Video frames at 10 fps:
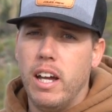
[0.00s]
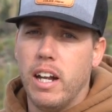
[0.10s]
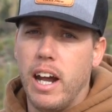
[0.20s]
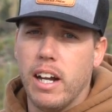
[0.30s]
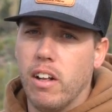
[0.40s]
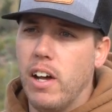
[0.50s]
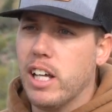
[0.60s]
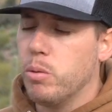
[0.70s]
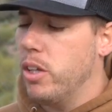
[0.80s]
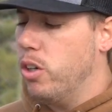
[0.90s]
and I can
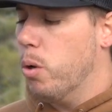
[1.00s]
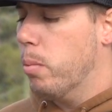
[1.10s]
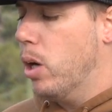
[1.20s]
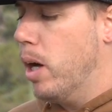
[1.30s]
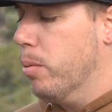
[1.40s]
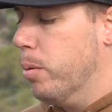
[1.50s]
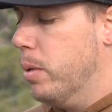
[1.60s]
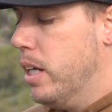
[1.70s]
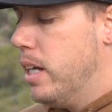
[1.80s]
glass with it no problem.